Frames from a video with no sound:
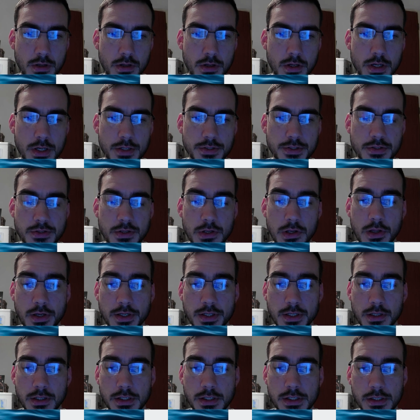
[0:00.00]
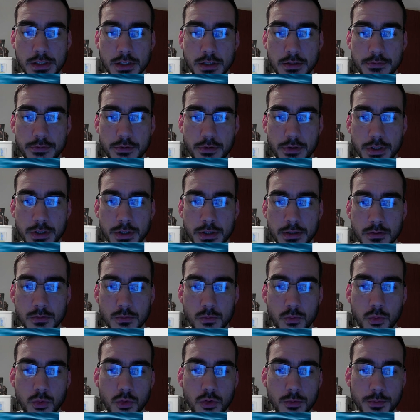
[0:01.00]
This is likely a very
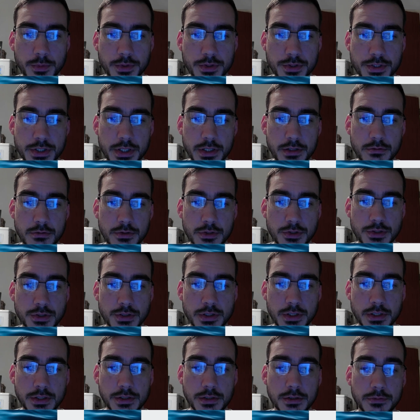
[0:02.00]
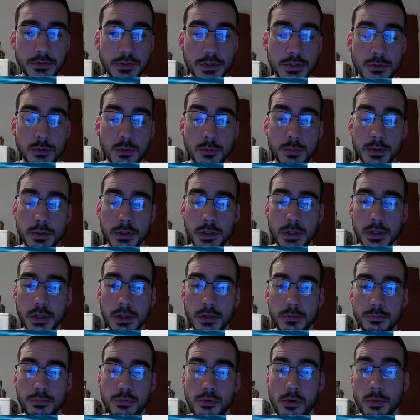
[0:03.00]
warm and generous individual, but
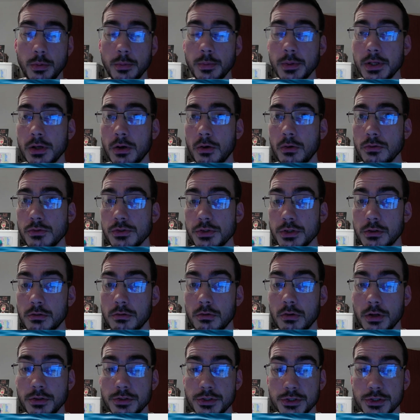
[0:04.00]
probably holds a grudge.